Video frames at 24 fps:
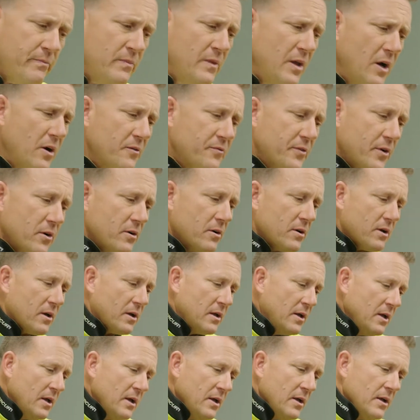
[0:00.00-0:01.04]
Now, if you're in
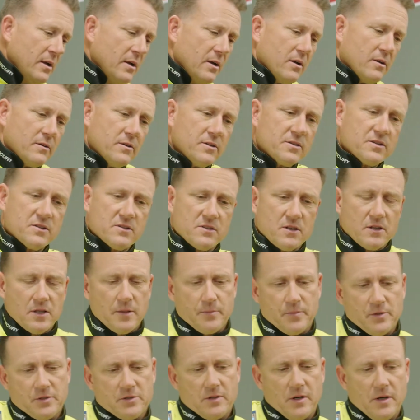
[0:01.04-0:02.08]
a, this is a
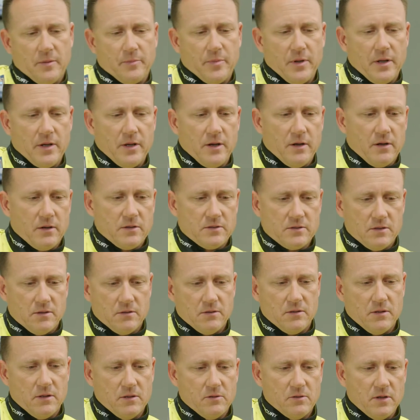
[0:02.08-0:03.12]
lipless crankbait here,
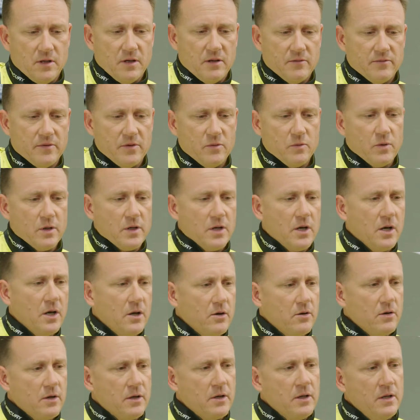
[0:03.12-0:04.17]
so the little
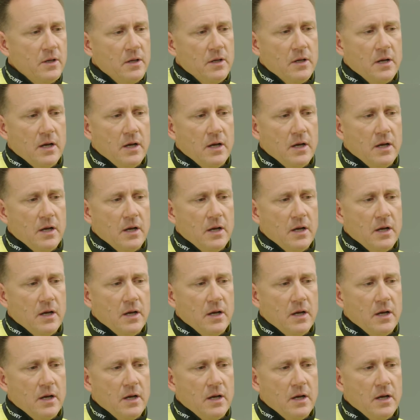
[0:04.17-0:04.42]
LV100.